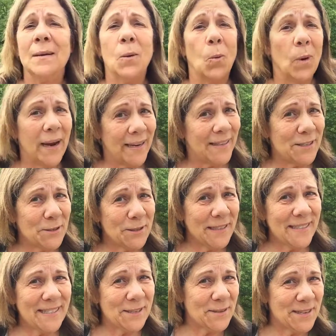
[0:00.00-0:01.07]
way to do
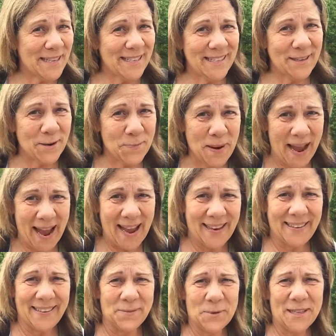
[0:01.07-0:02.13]
it so it doesn't go
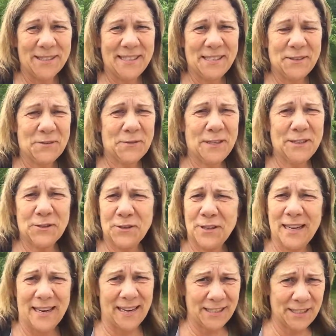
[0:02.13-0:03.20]
bad while it's in the freezer. You
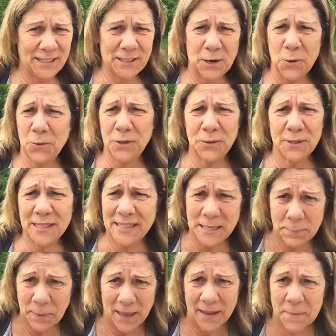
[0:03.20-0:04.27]
cannot just go use a
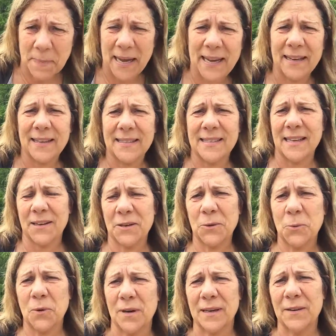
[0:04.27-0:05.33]
Ziploc bag. It's not
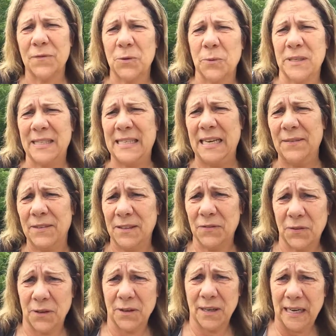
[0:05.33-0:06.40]
gonna work if you wanna save it
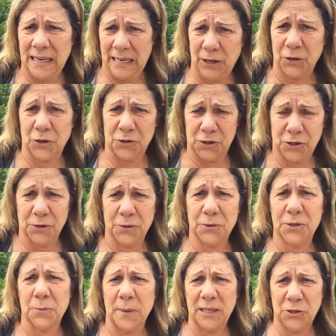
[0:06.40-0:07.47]
for a year or two.
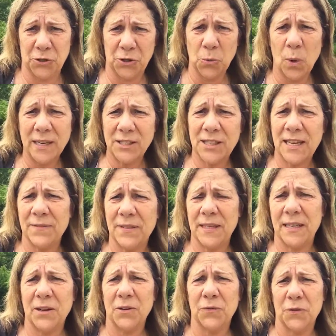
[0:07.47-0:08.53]
So make sure you watch that
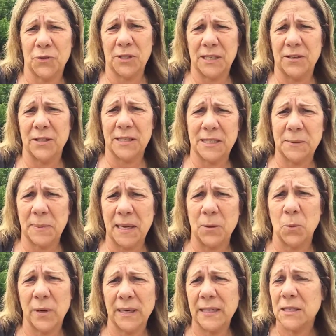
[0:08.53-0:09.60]
video if you're serious
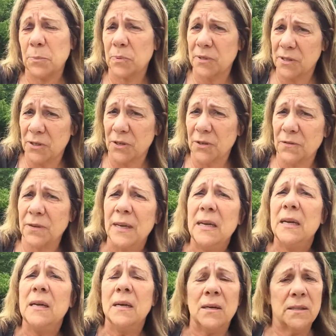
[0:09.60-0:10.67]
about wanting to preserve,
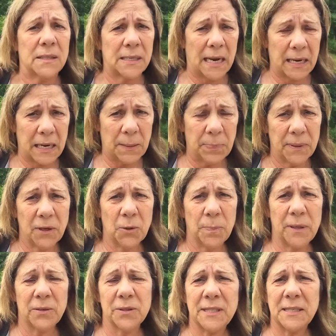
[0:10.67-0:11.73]
stock up a little
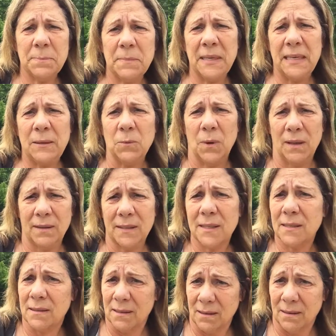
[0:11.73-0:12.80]
bit on some meat while
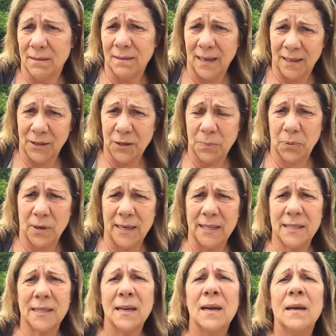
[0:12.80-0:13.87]
it's still at a good
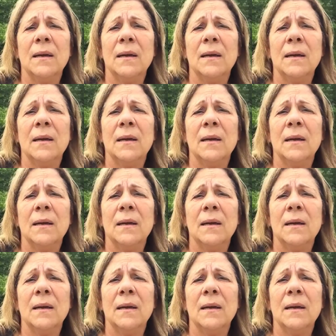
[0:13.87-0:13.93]
price.